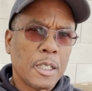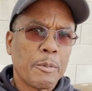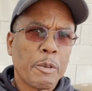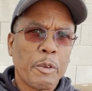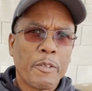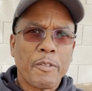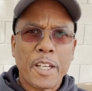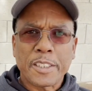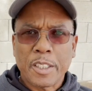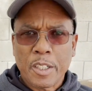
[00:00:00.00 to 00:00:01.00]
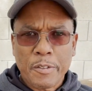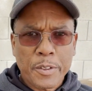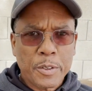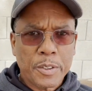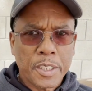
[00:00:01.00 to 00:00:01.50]
Been reflecting on a
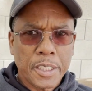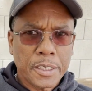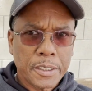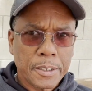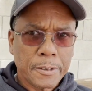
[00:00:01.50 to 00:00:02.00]
few things.